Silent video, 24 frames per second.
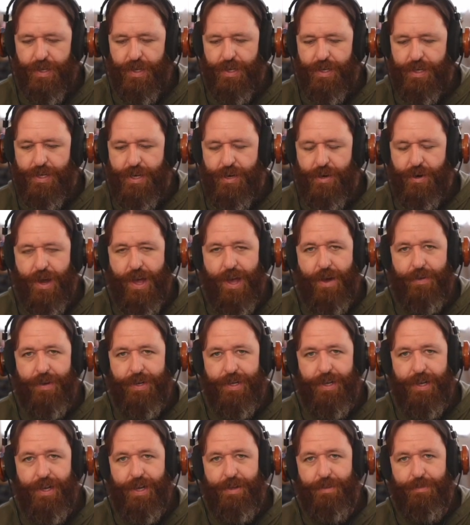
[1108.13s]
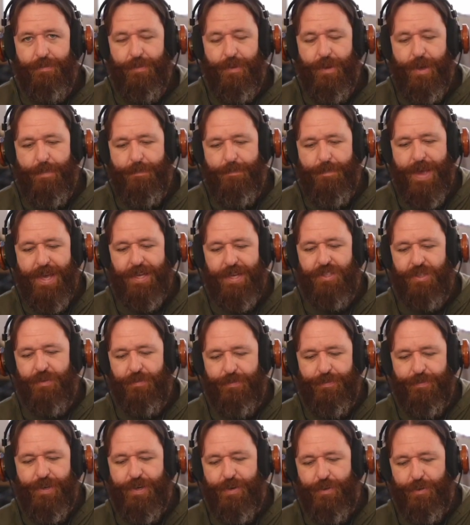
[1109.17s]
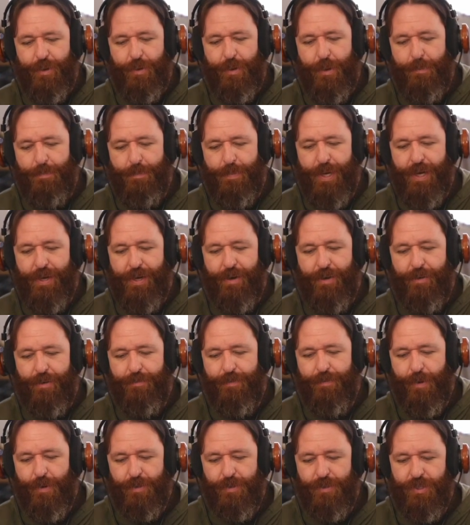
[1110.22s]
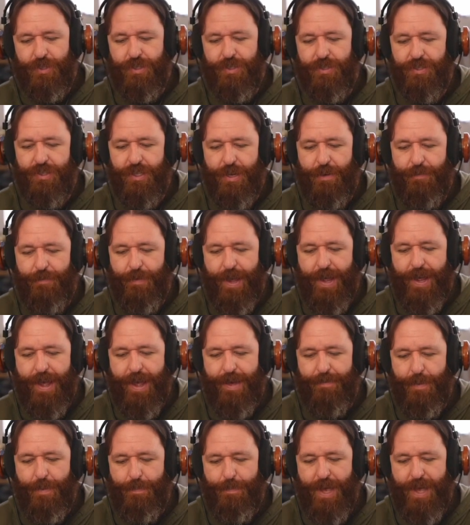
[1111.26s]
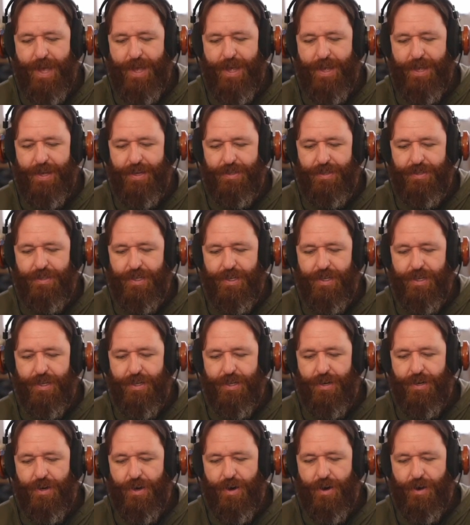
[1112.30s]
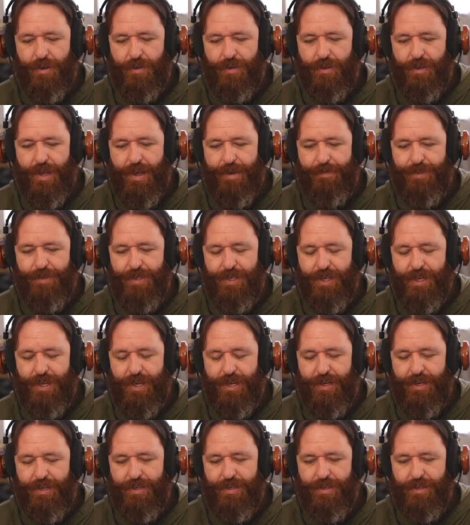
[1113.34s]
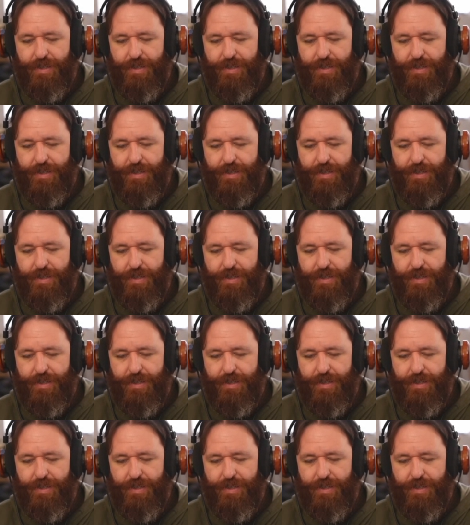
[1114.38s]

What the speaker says: Hear how it makes it feel get bigger versus if I have it panned hard left again.